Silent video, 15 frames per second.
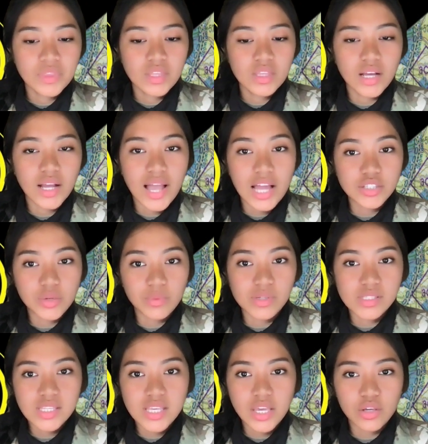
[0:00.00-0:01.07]
The cadre
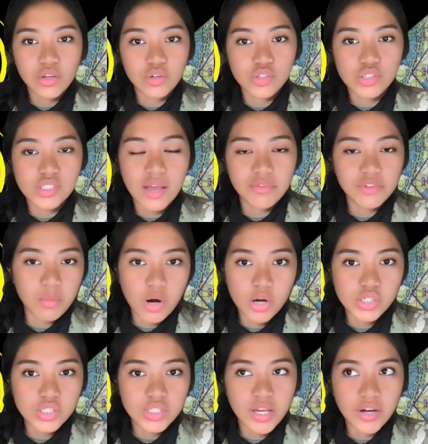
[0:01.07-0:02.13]
will take you. You just have to
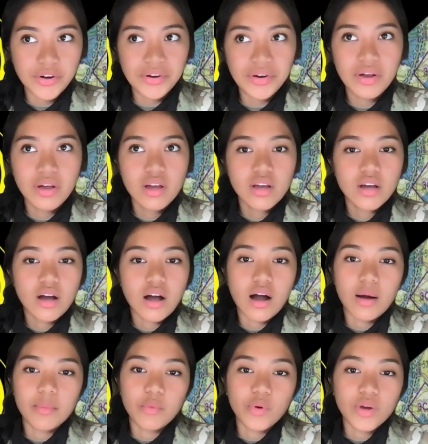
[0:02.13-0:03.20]
march there
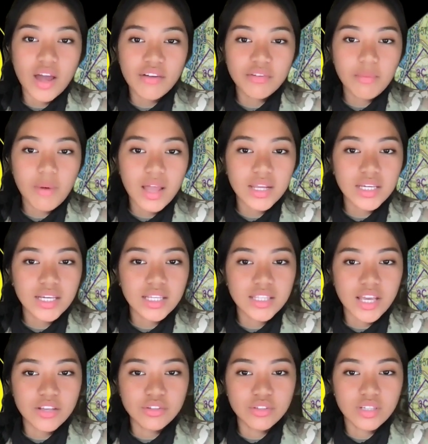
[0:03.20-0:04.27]
with everybody, and
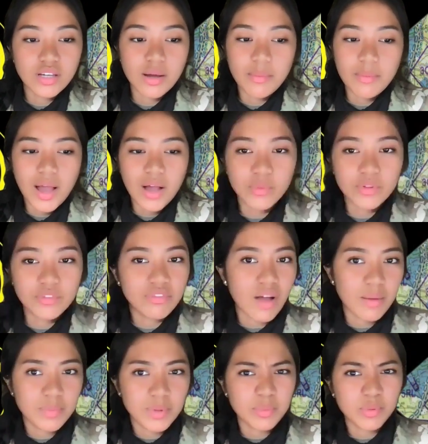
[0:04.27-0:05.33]
then you can come with
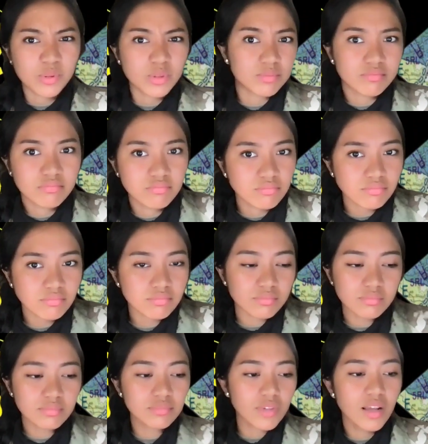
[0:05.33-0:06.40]
5 people.
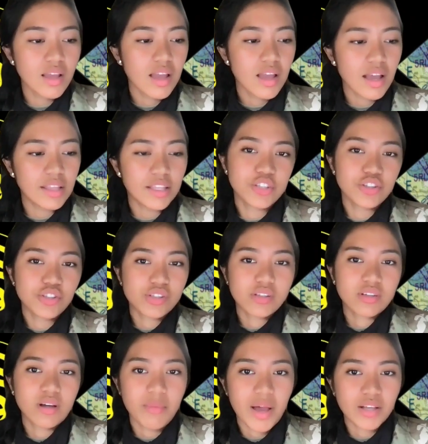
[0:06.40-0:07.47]
And then you
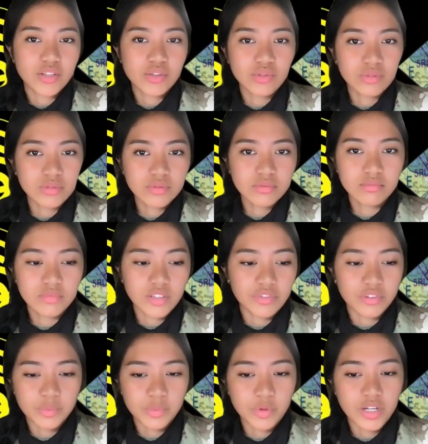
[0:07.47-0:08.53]
just come back to the
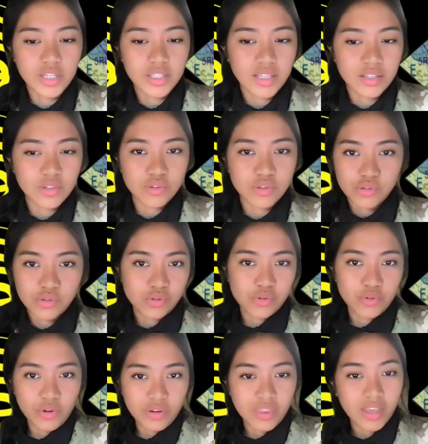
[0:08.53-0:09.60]
footprint and you just
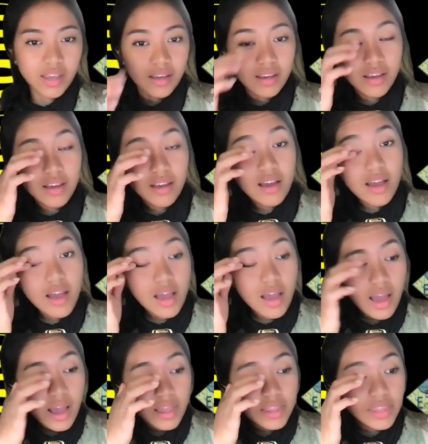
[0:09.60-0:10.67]
do your thing.
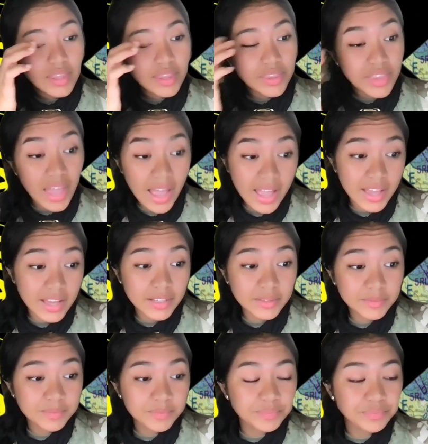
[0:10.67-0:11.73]
And
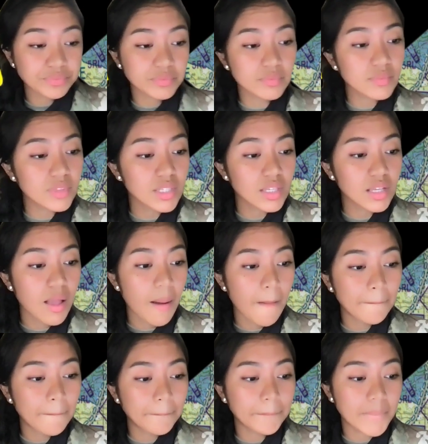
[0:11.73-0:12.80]
then
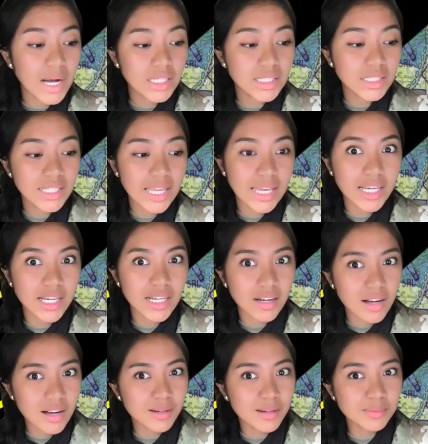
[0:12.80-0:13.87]
Monday
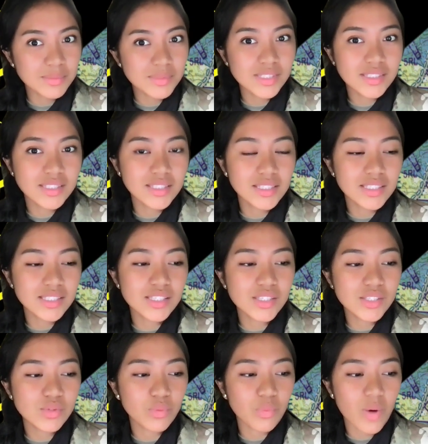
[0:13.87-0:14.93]
comes. This
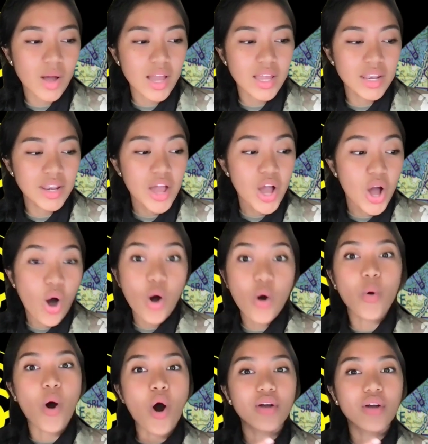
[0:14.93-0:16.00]
is when,
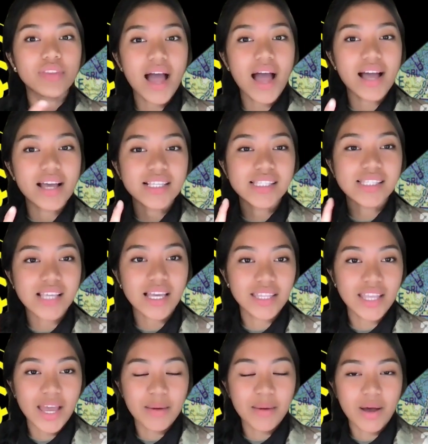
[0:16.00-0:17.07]
on that
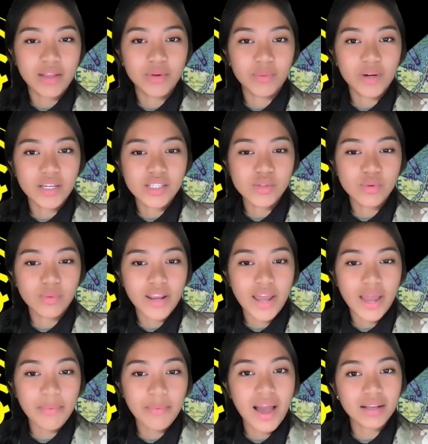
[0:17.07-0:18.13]
Sunday, by the way, is when
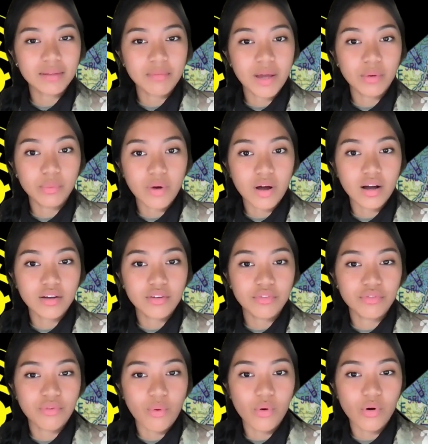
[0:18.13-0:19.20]
I packed my rug
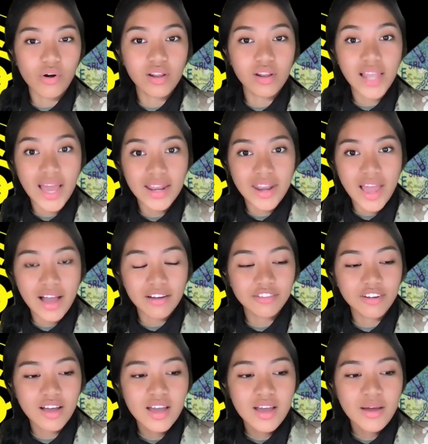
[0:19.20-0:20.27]
for Land
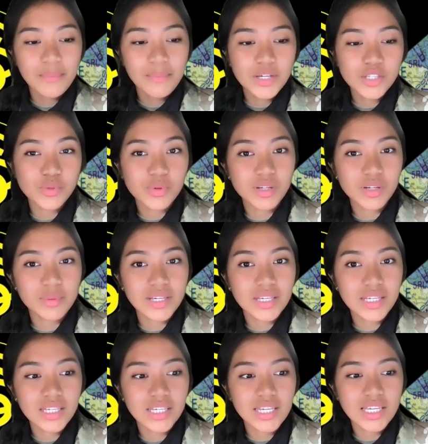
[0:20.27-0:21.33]
Nav, because we're going to
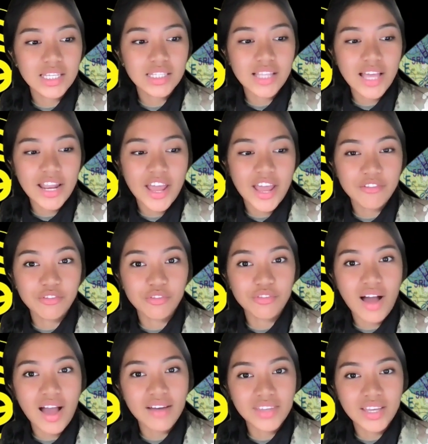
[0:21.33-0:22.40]
be in Land Nav for
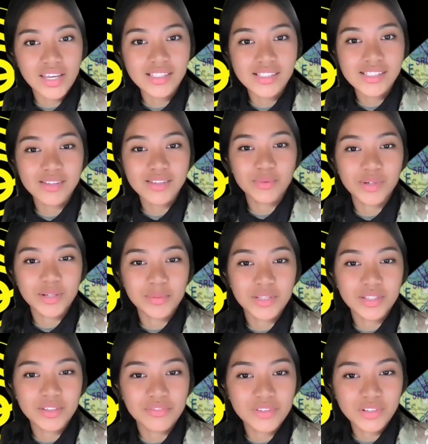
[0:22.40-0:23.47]
5 days. We're going to
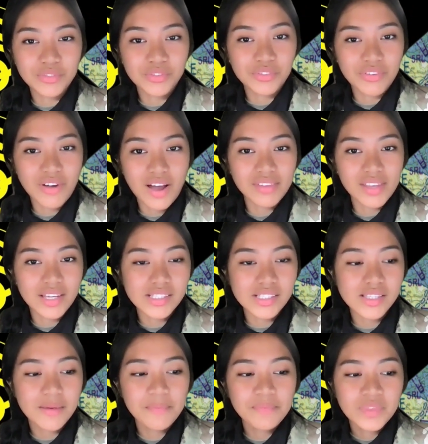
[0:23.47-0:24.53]
be in the field for 5
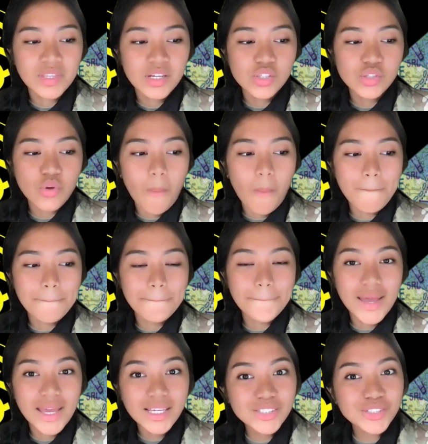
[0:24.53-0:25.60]
days. So
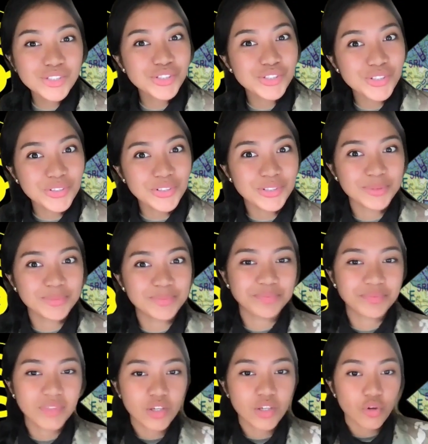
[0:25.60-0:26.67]
make sure
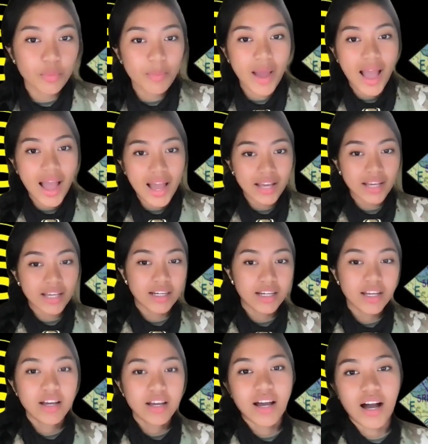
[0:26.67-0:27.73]
you pack
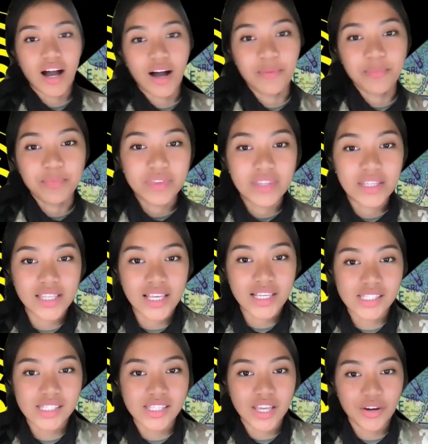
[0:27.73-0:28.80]
the
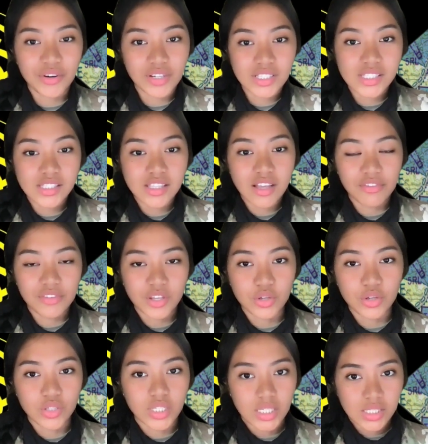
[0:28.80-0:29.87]
necessary stuff that
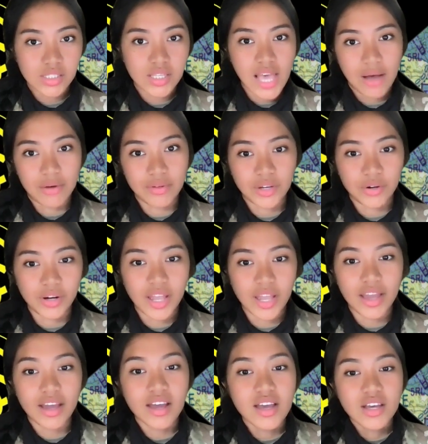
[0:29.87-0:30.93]
you need out there,
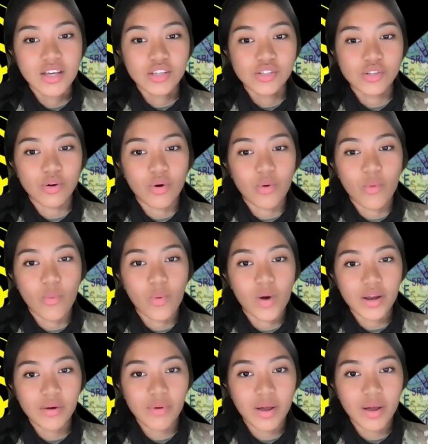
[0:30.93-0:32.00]
okay? So
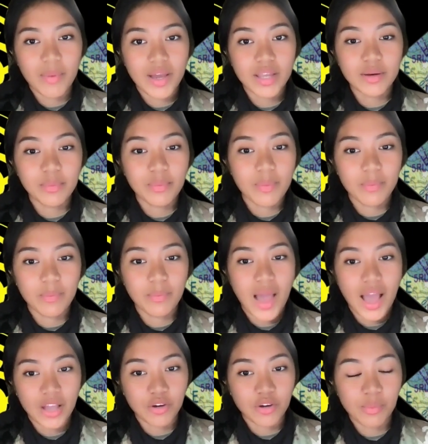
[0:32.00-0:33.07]
what I recommend,
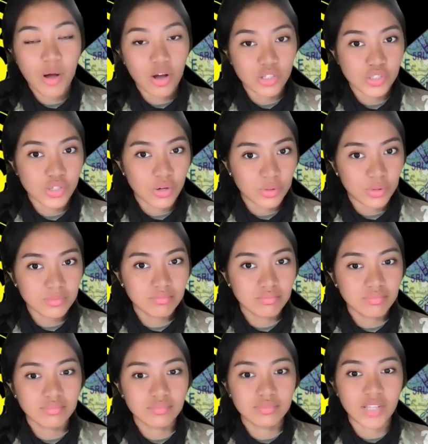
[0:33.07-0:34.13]
packing your poncho,
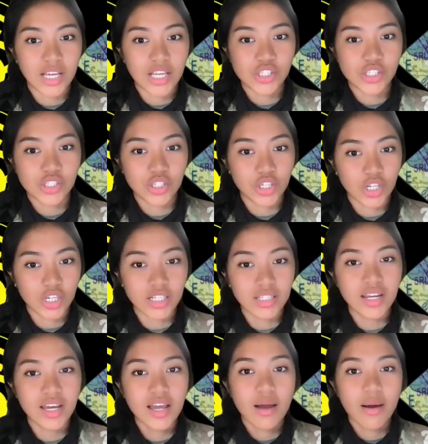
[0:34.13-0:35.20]
that's good.